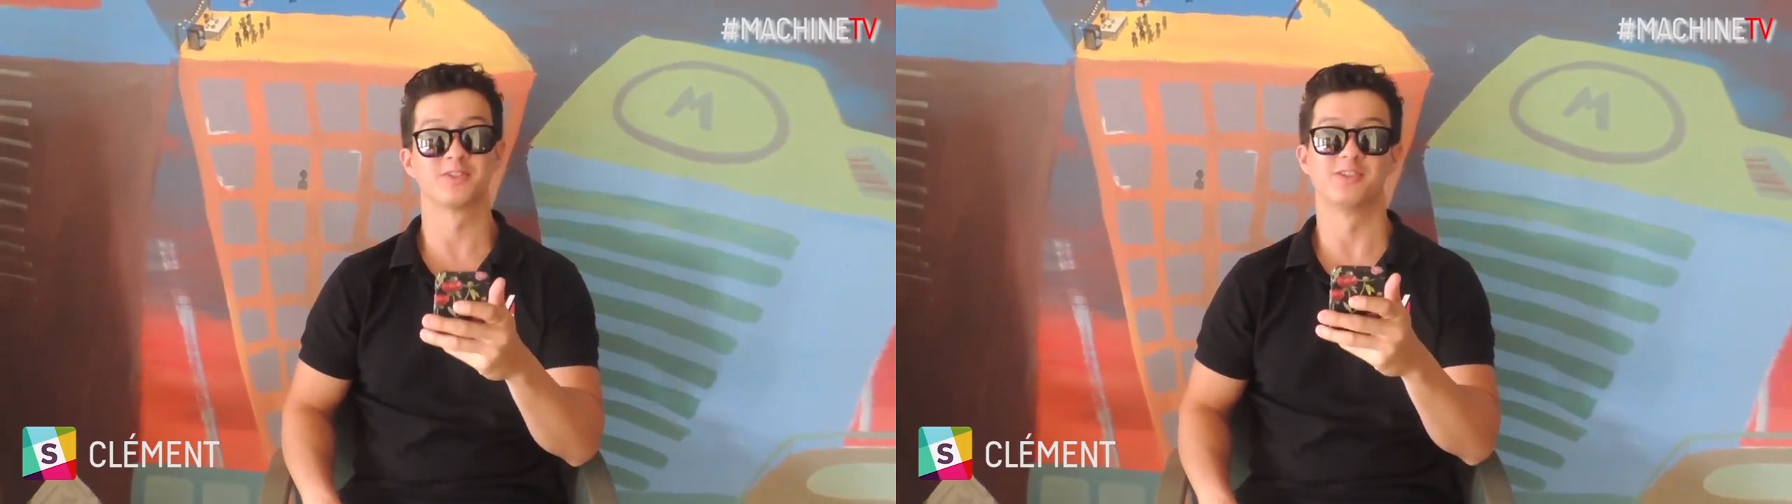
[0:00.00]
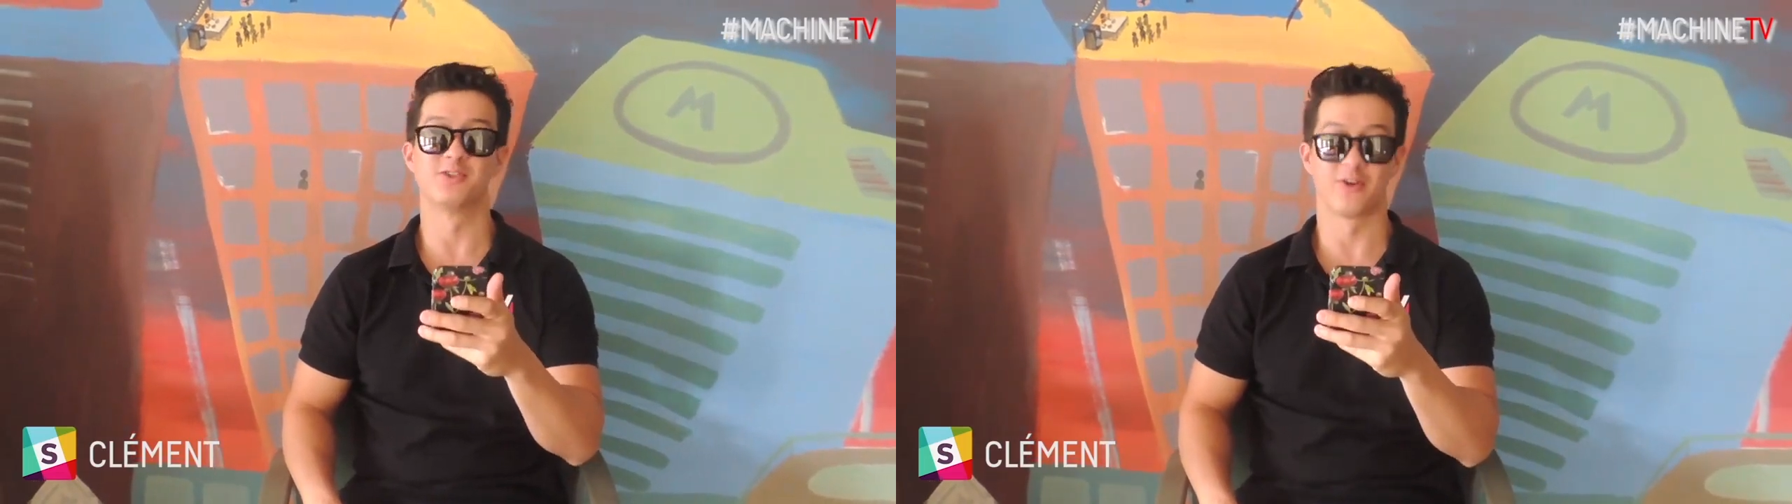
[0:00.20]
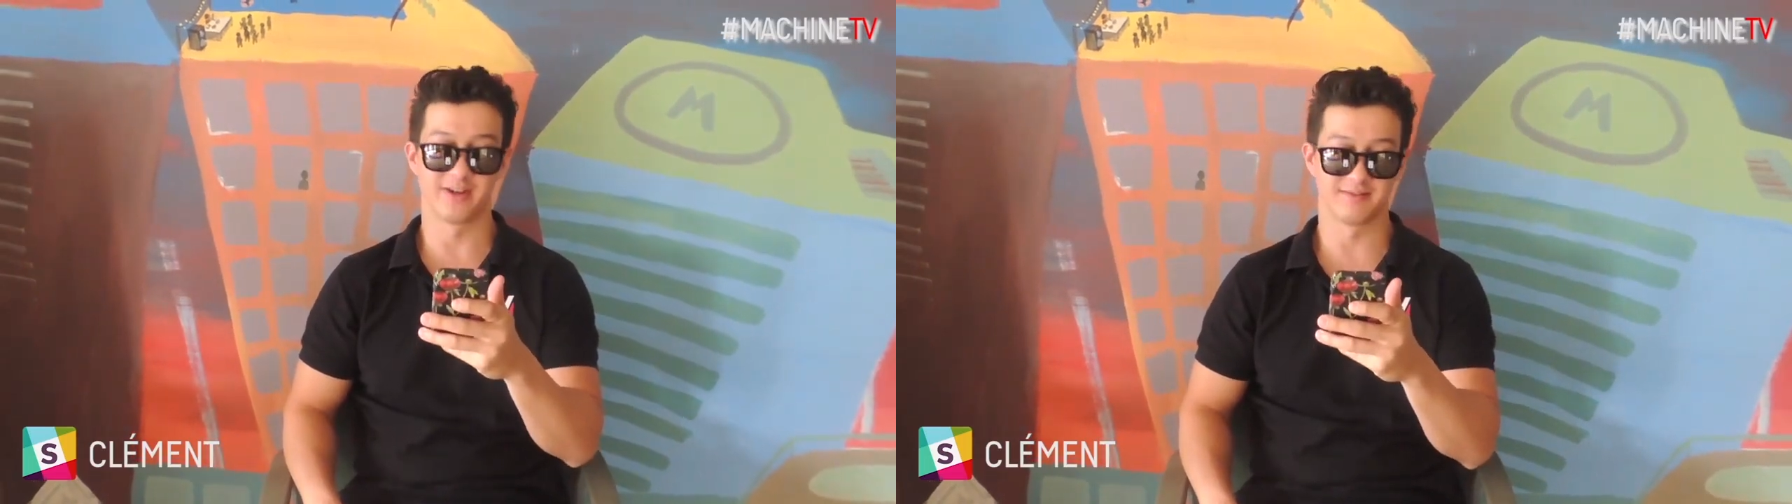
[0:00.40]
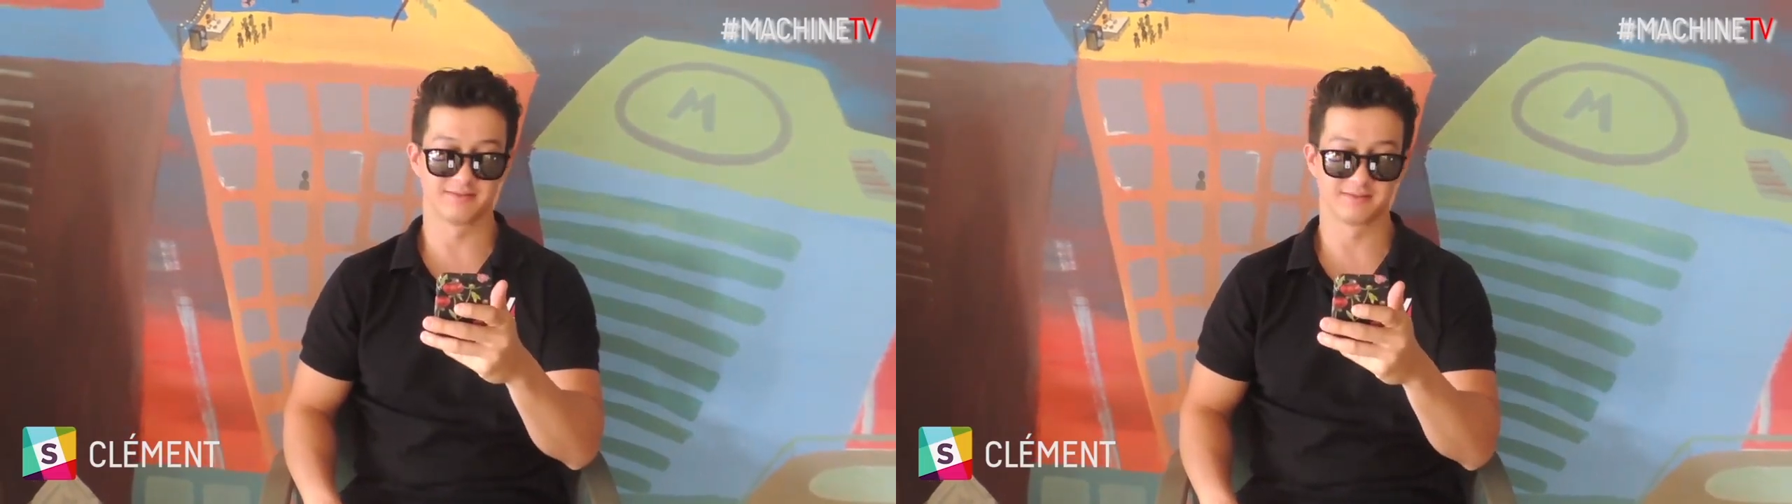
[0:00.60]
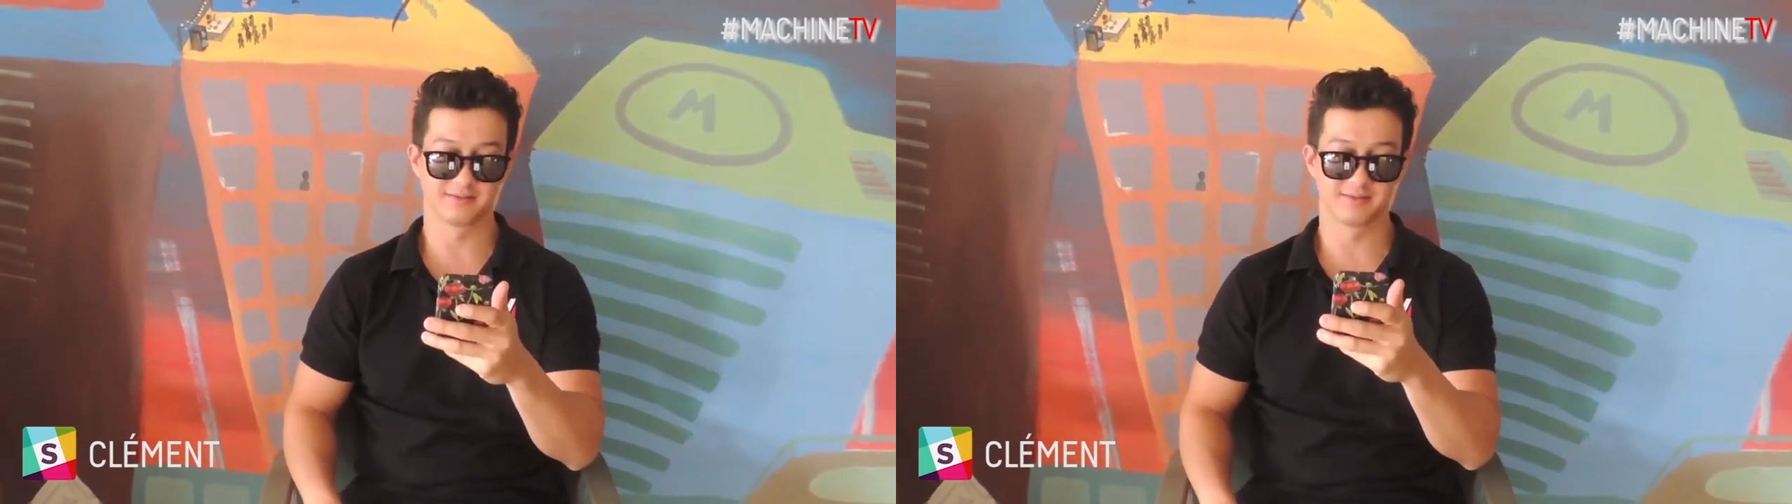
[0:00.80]
to join.
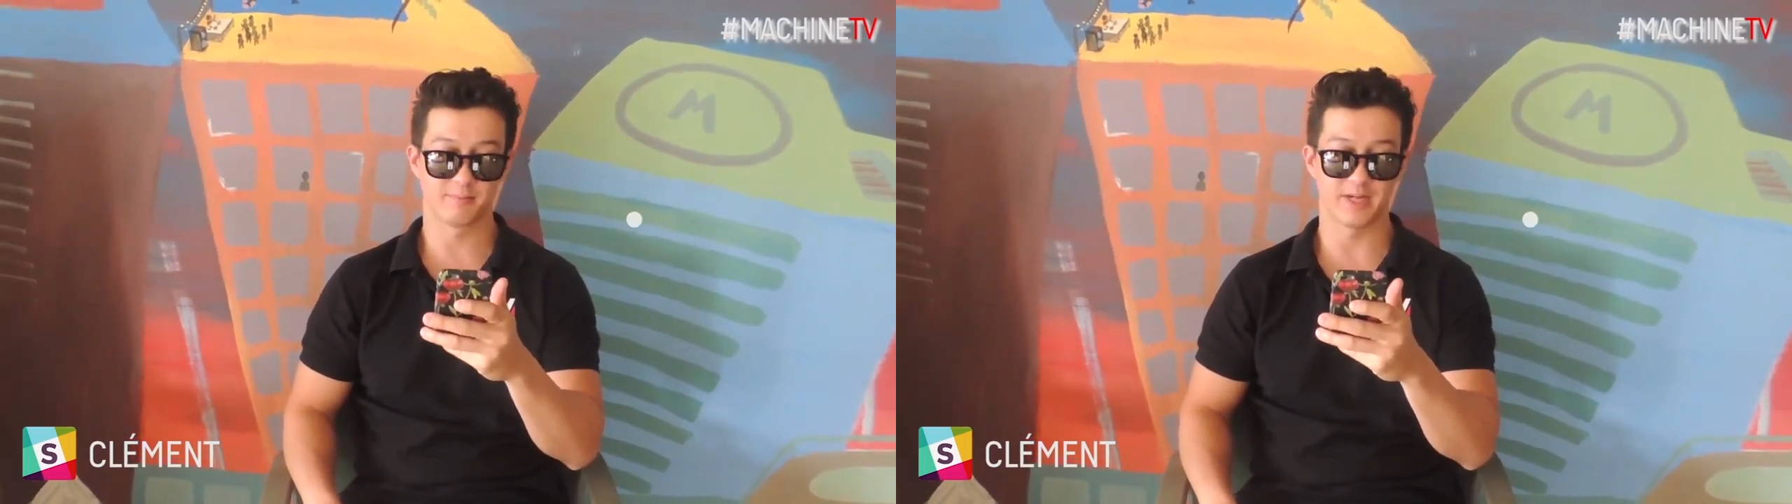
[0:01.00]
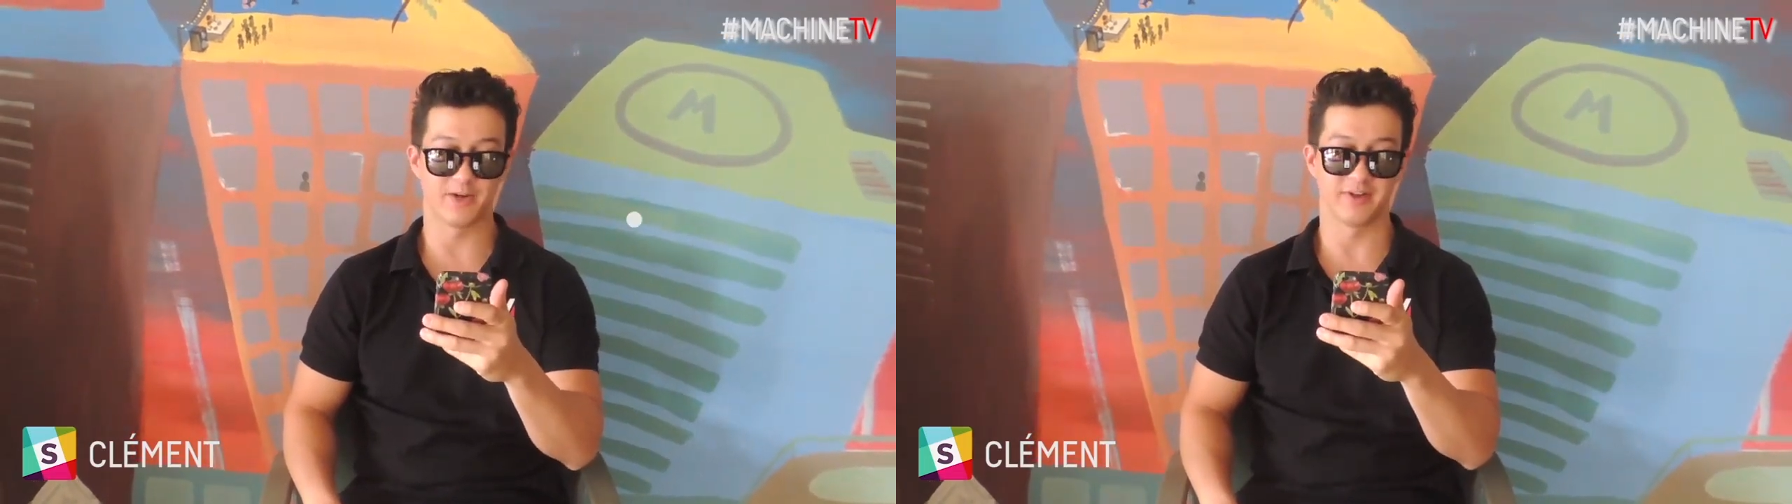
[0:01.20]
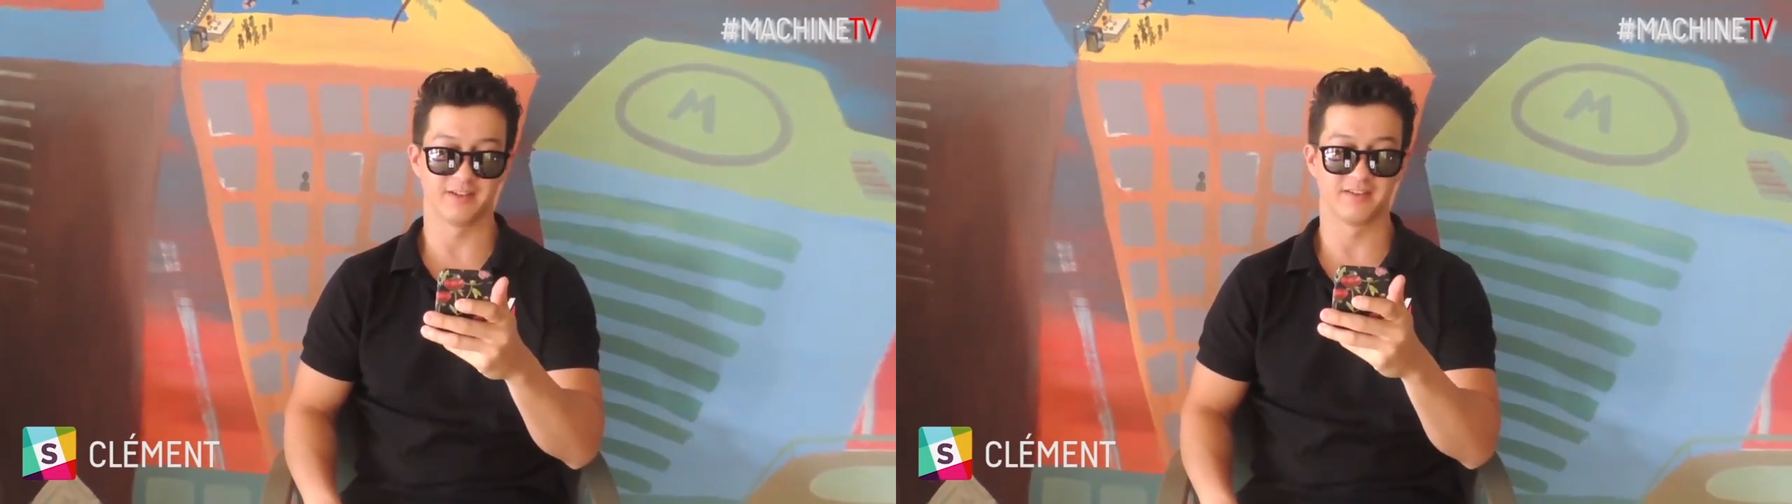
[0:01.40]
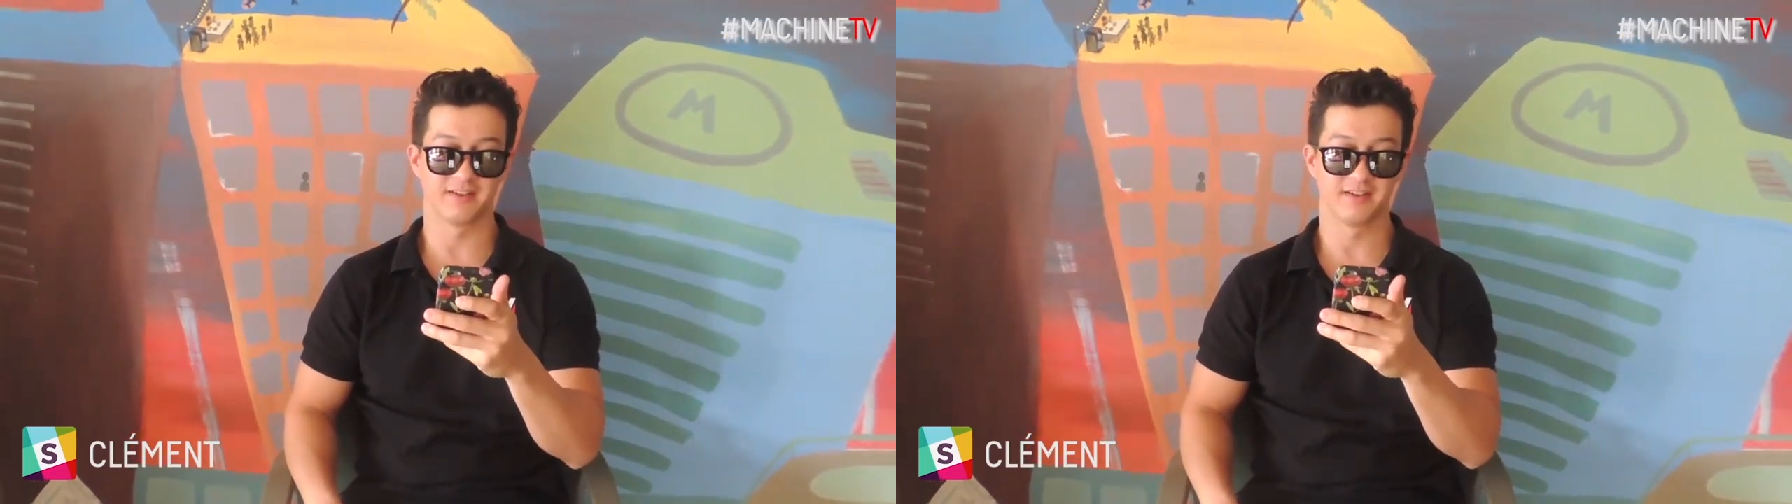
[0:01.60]
Period.